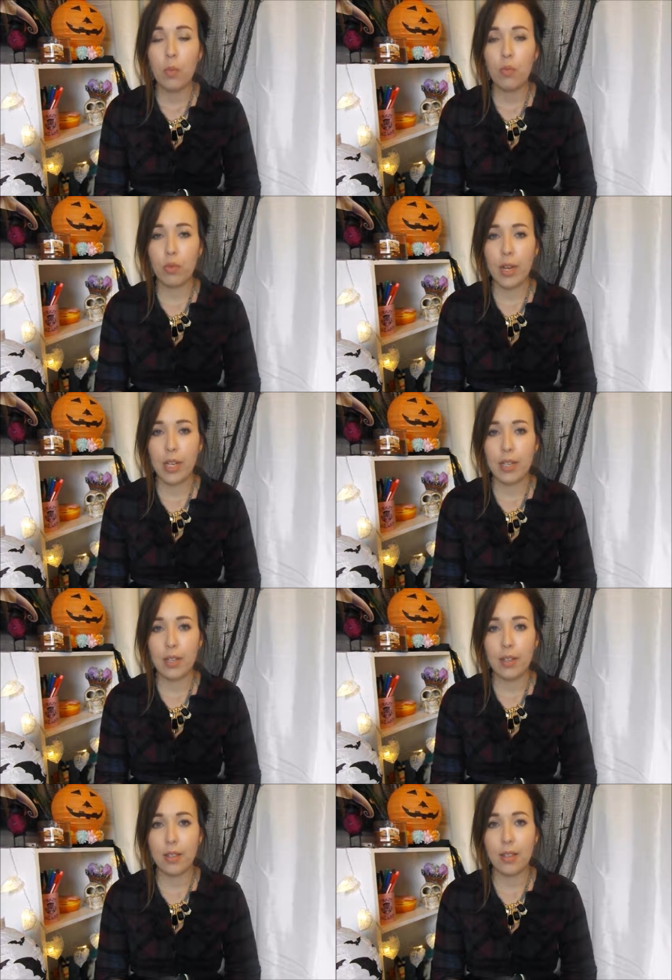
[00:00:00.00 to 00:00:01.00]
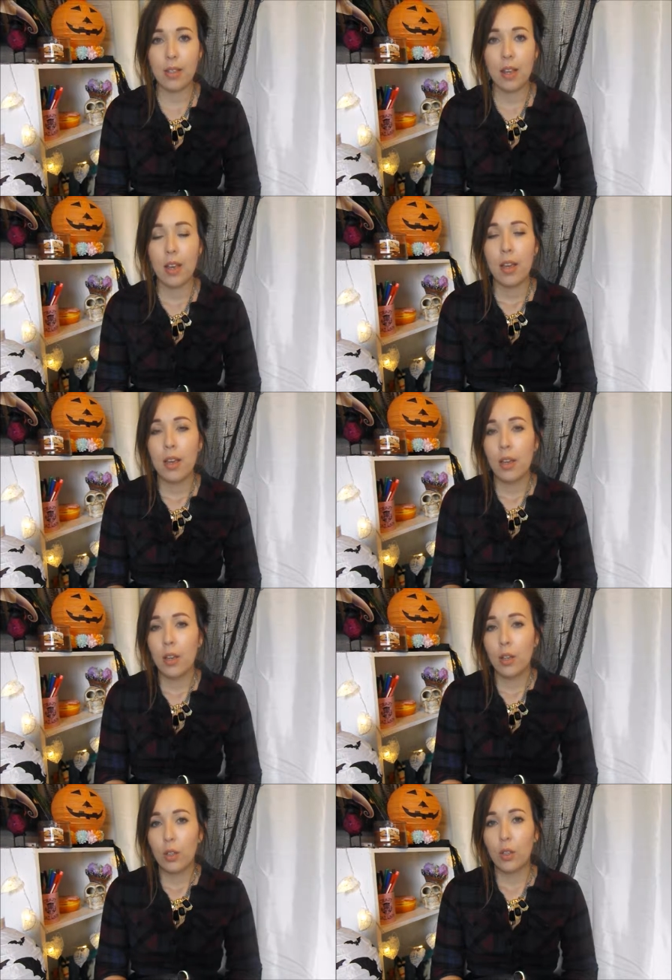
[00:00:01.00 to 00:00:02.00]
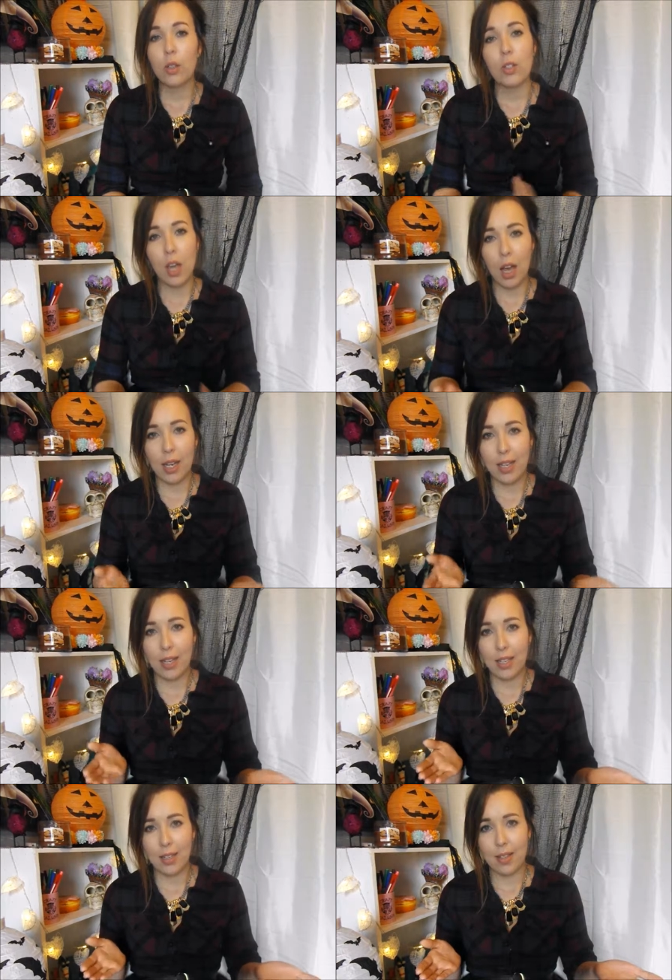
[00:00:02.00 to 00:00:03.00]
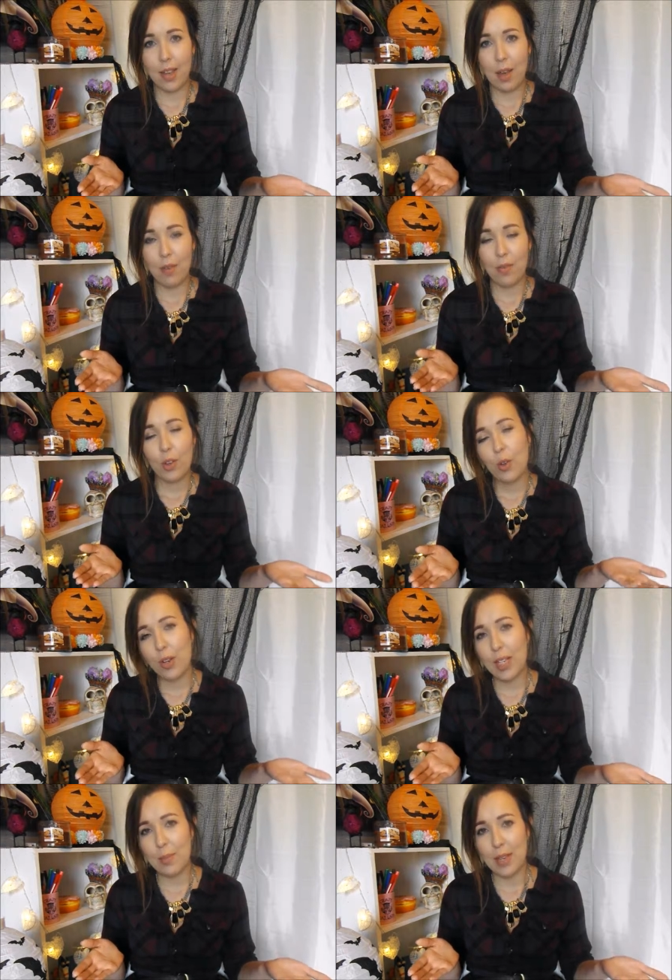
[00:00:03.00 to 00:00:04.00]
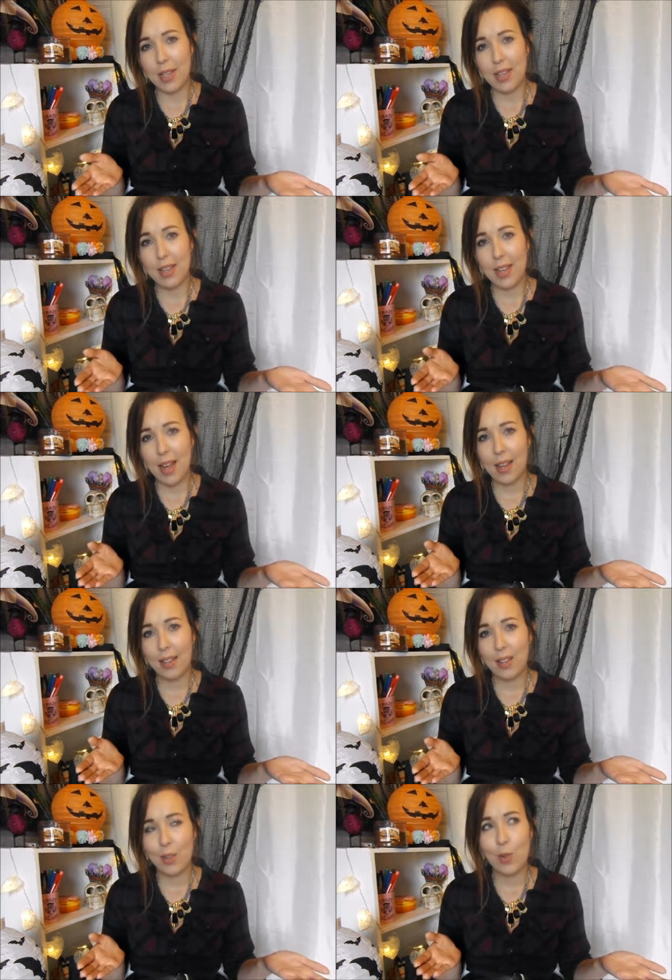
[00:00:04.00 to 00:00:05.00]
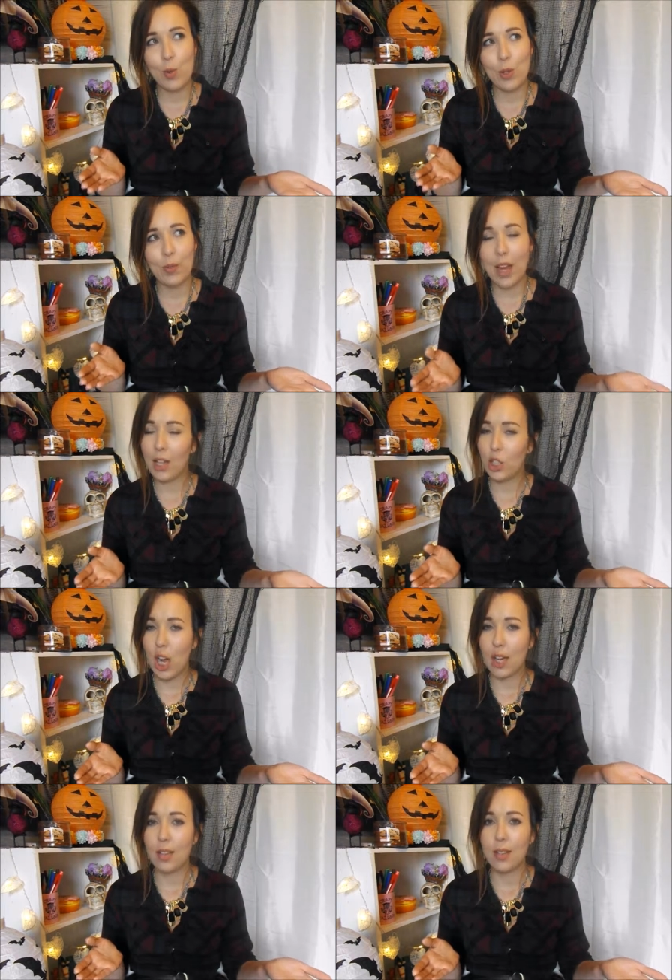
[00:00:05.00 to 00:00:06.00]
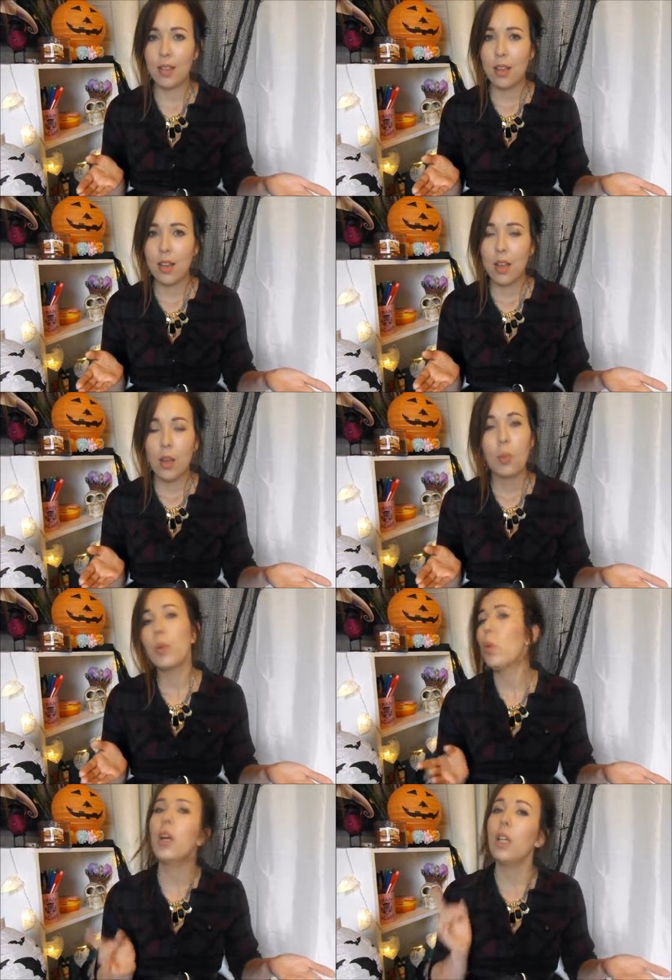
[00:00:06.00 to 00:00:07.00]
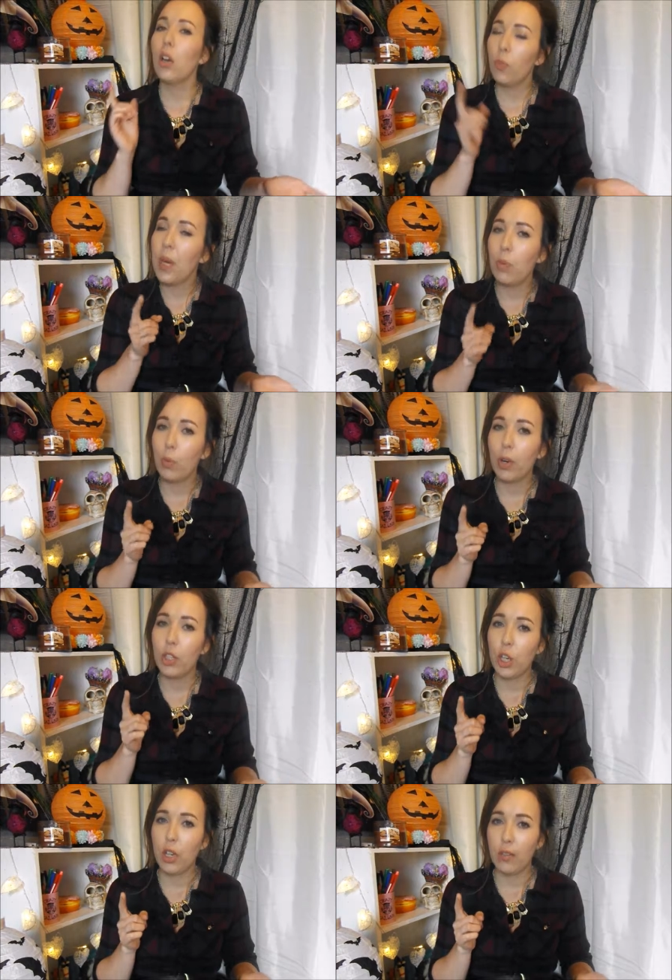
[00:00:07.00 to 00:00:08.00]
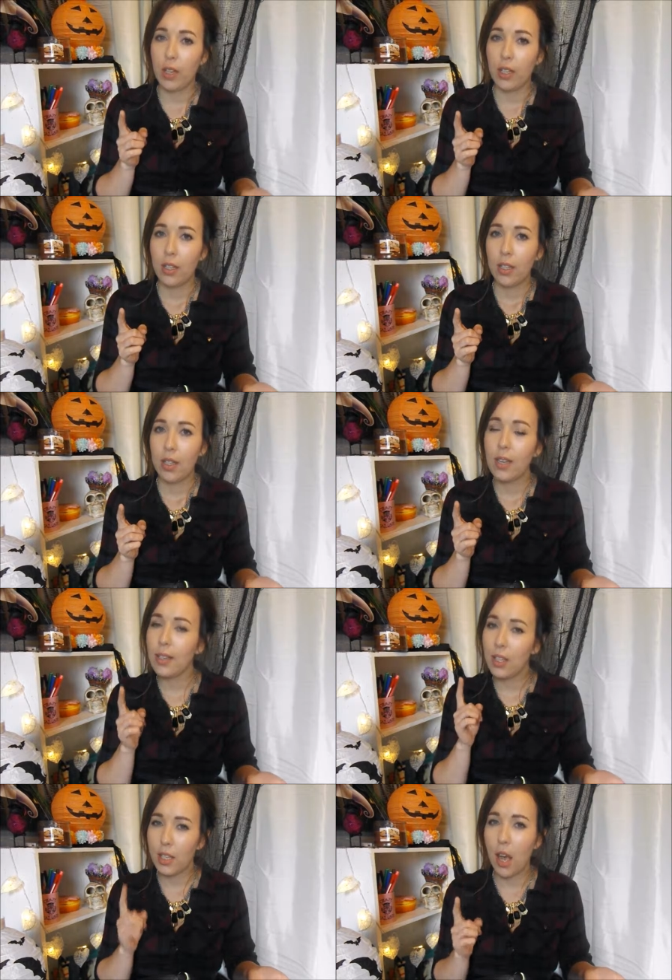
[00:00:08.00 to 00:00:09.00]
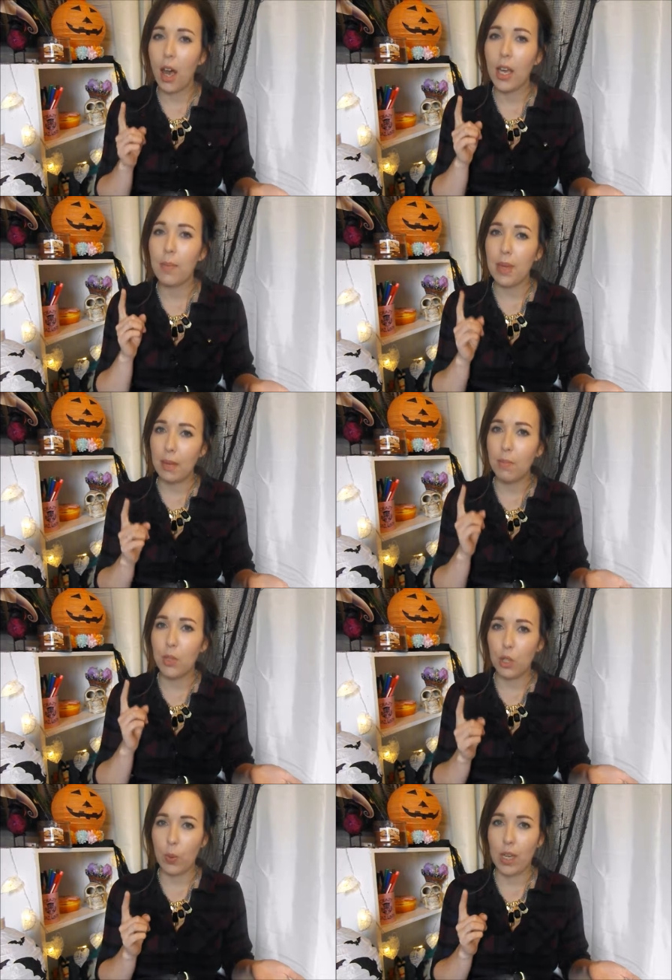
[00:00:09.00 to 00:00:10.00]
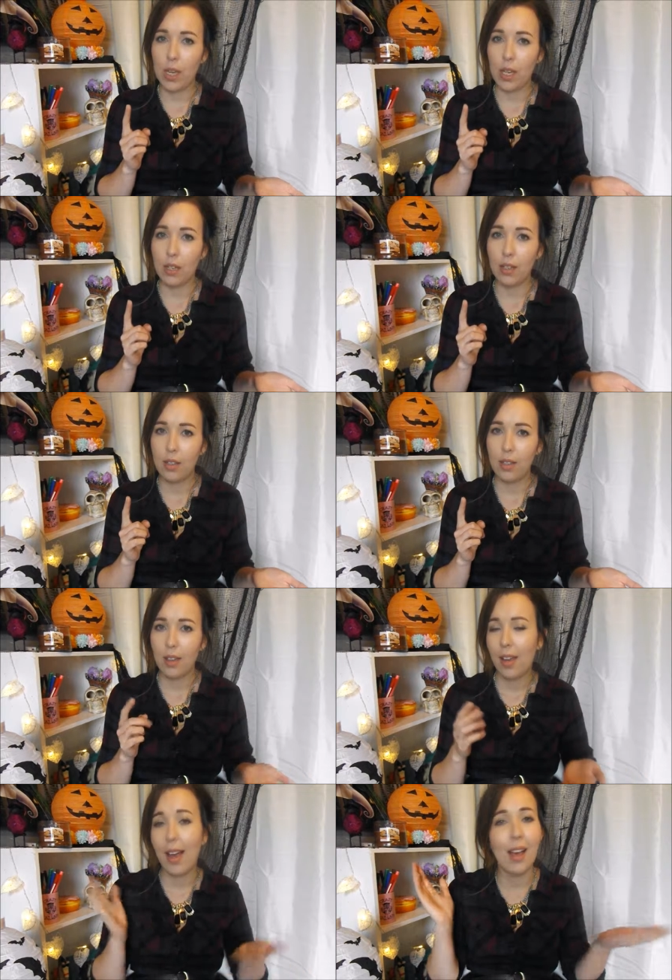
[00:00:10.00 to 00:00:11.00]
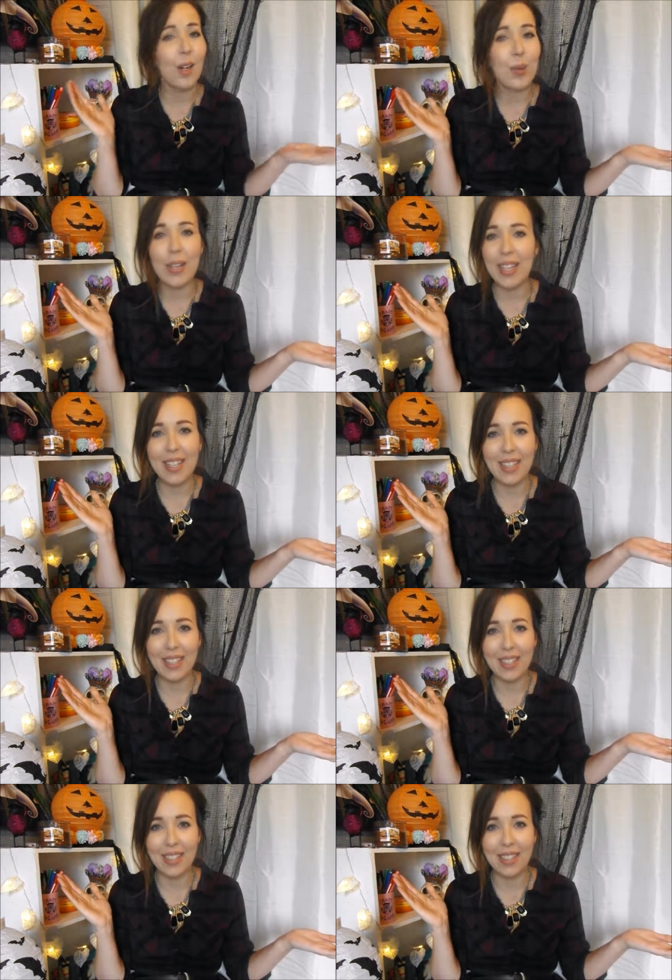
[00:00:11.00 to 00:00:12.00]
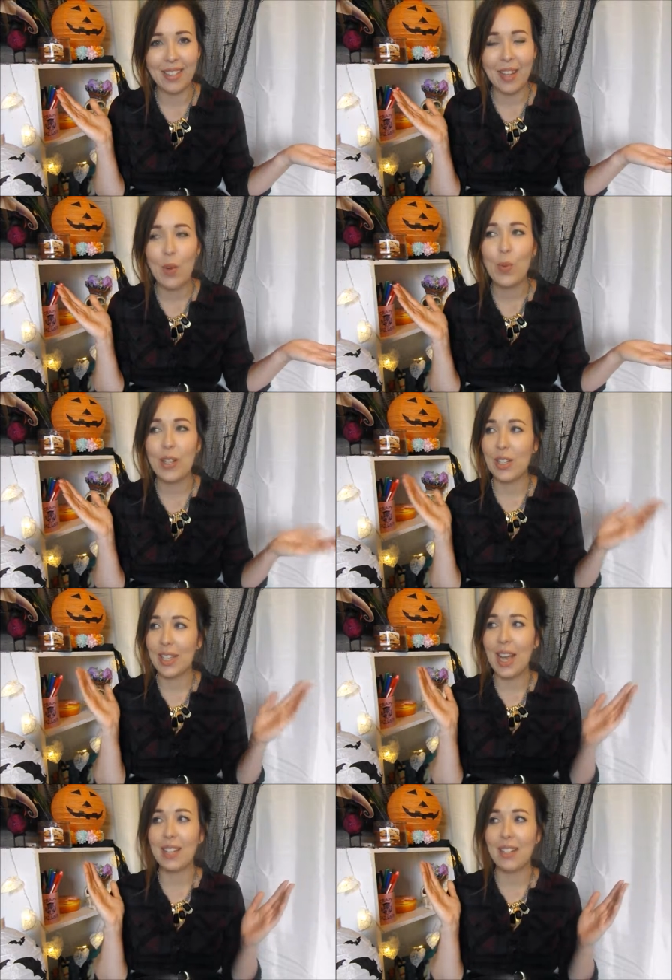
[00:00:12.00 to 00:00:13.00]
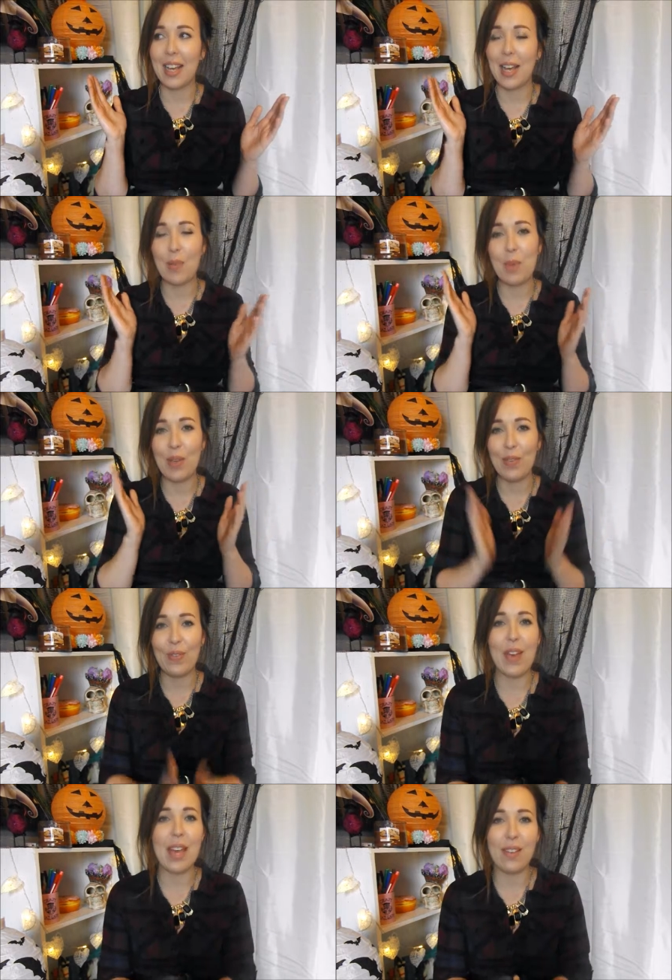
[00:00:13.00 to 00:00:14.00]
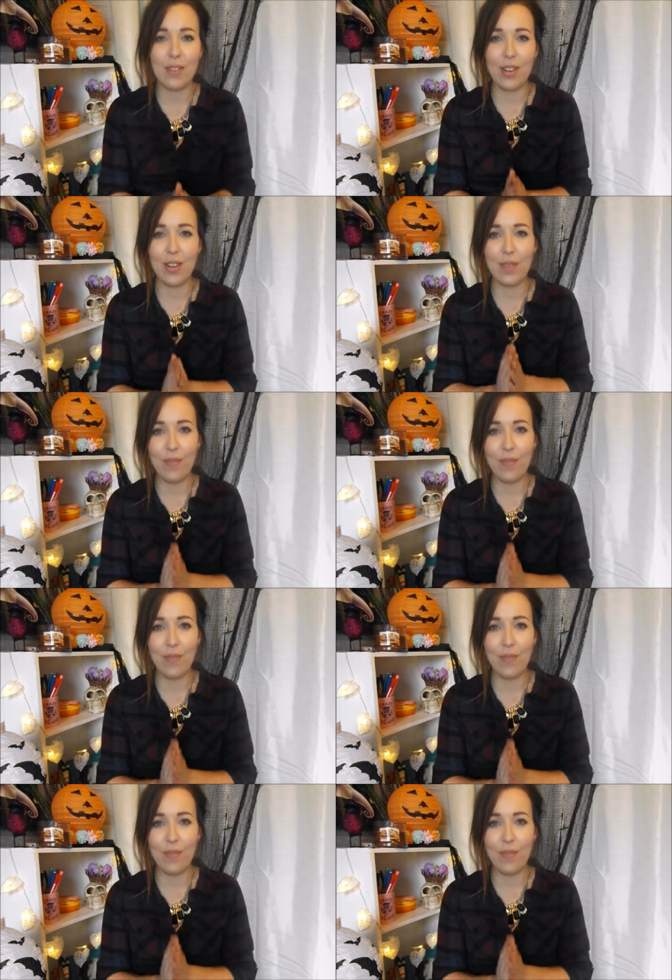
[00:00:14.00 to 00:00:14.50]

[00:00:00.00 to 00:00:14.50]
brings good tidings of Christmas and all of that jazz. But what a lot of people brush over is the time in between. Halloween, which is actually my favourite